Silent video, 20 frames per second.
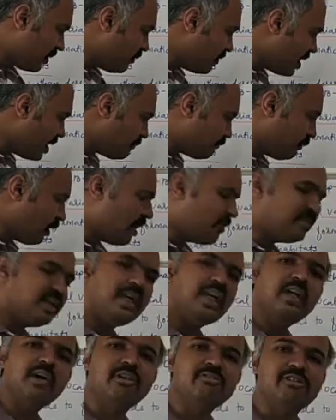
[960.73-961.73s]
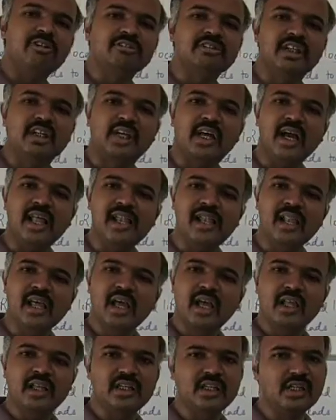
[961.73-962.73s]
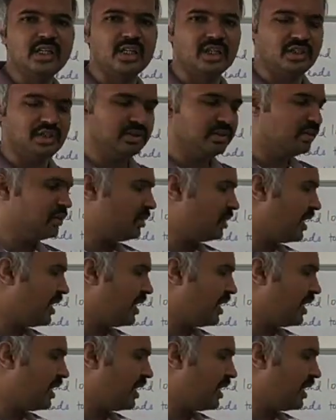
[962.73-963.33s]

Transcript: will form ecological niche.